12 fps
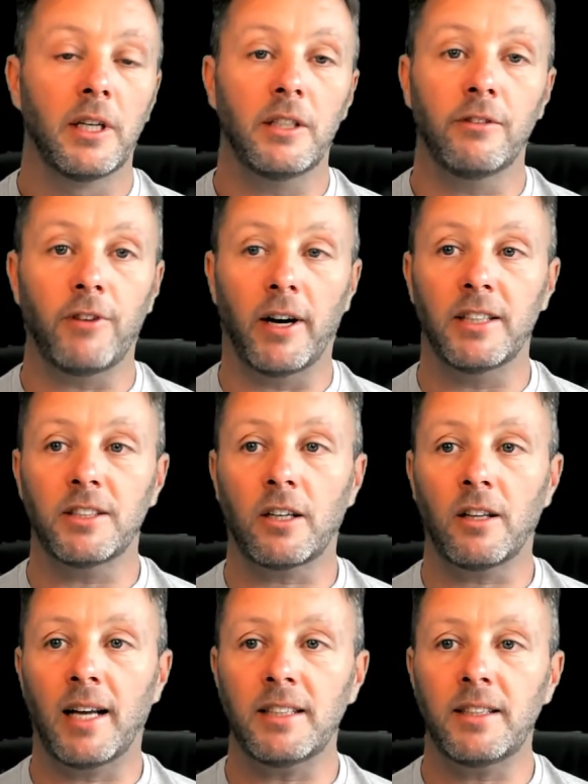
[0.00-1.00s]
defined as a
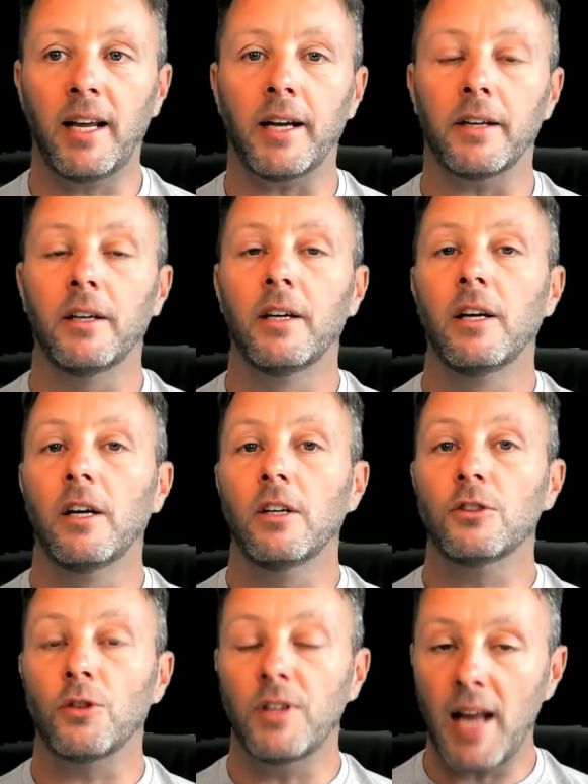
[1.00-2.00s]
class tag.
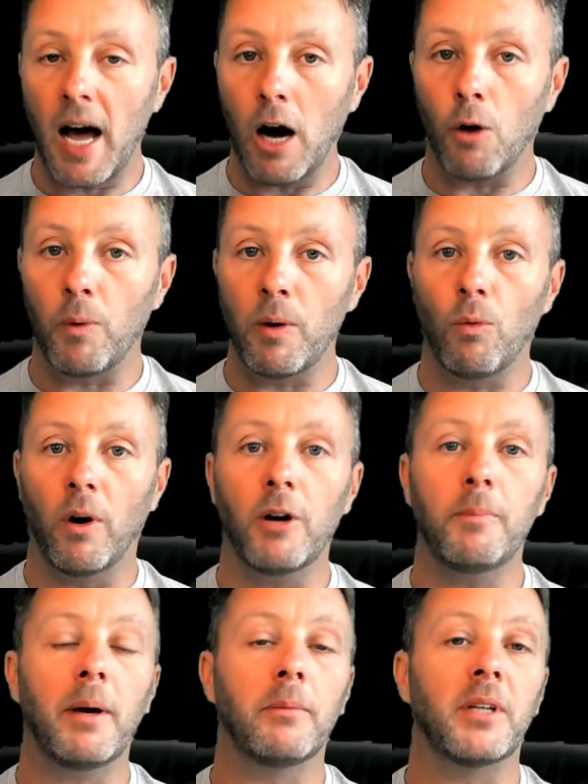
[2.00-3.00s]
So now we want to
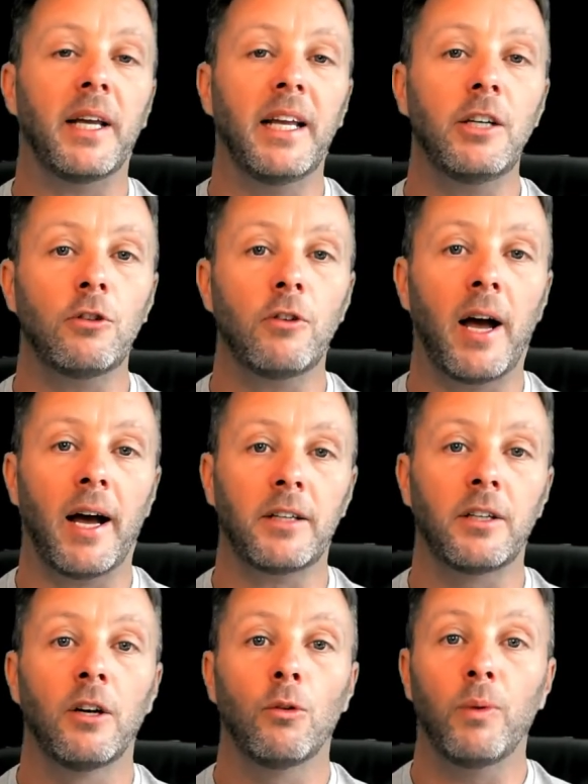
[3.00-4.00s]
be able to
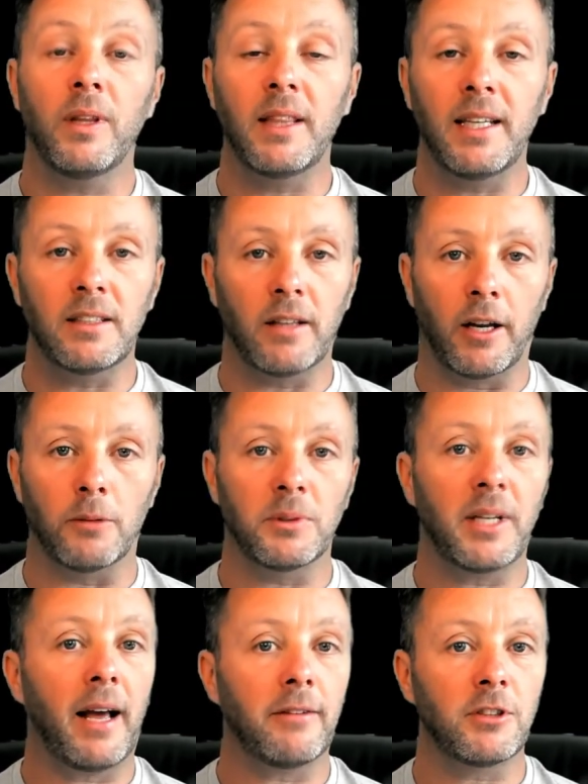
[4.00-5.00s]
interact with these items
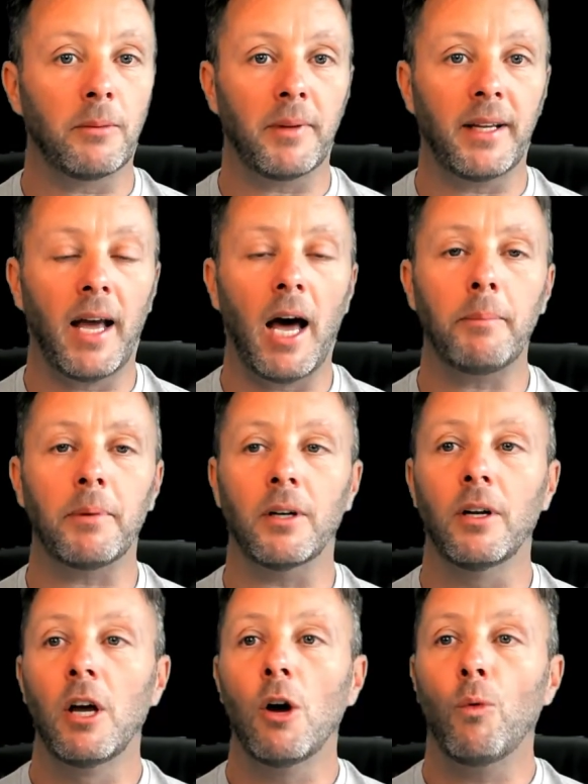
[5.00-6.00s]
and have something
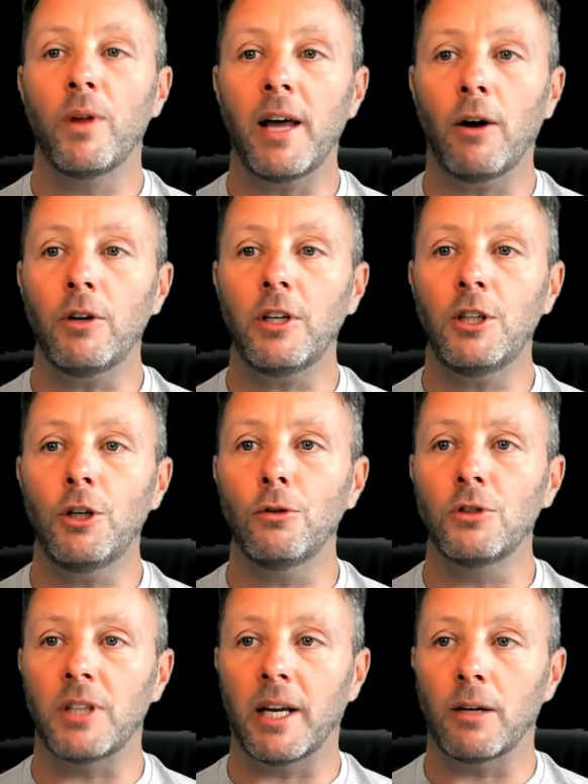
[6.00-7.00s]
happen without
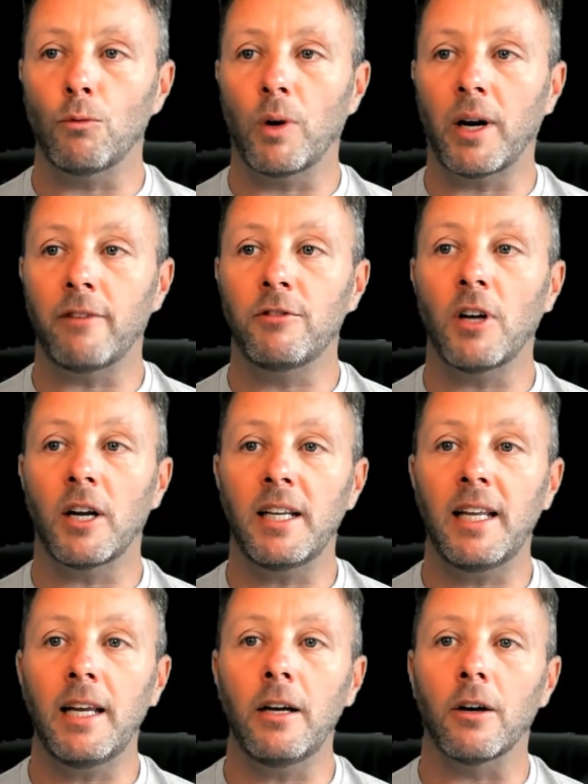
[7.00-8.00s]
using what I've done
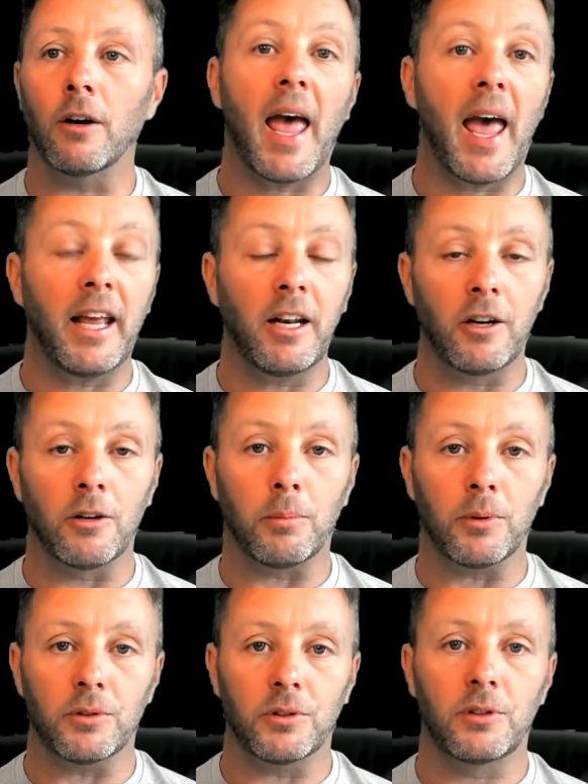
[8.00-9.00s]
here,
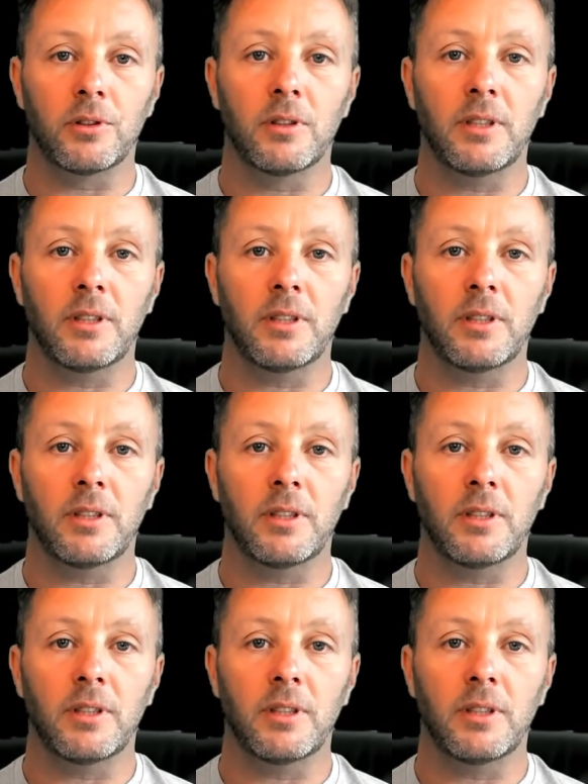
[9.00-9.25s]
editables.